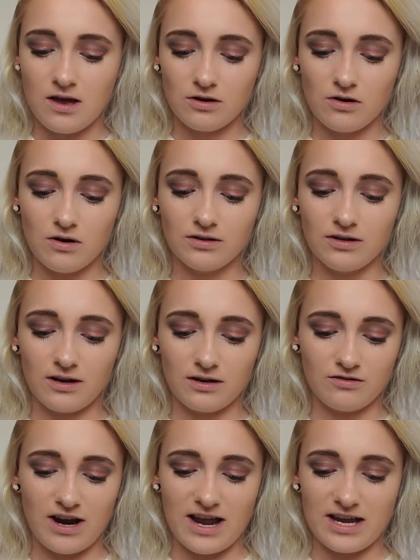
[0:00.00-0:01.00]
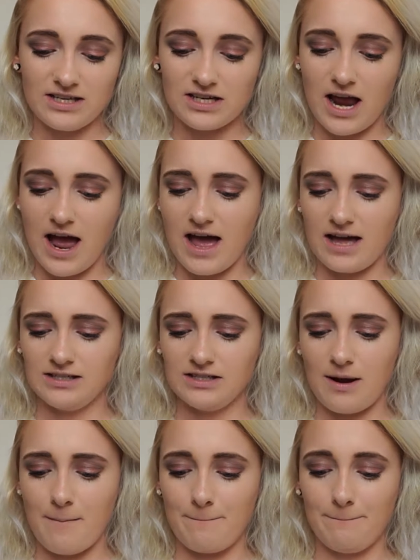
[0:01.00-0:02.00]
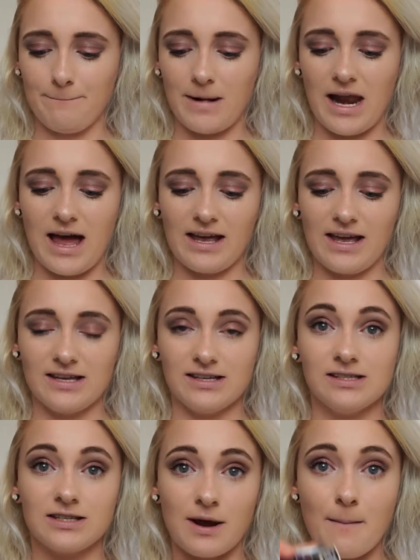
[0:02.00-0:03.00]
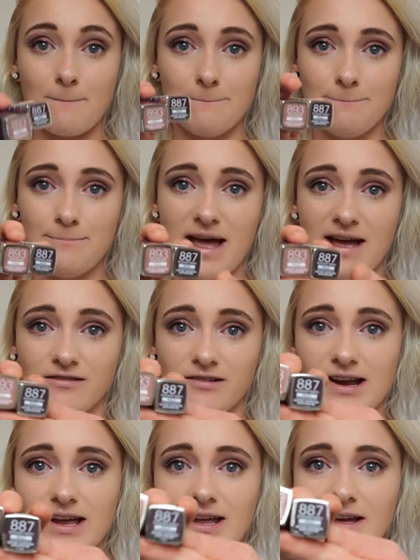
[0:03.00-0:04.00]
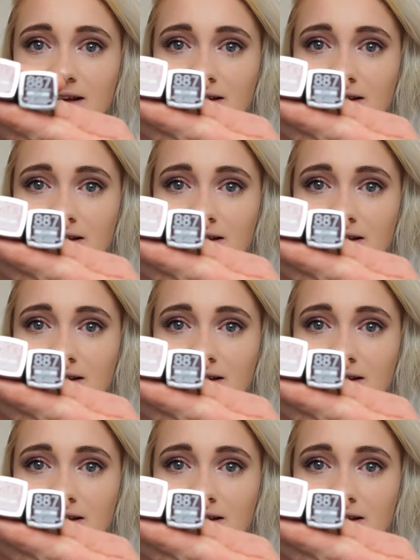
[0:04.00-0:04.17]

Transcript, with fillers: Gone, Greige and Blackest Berry.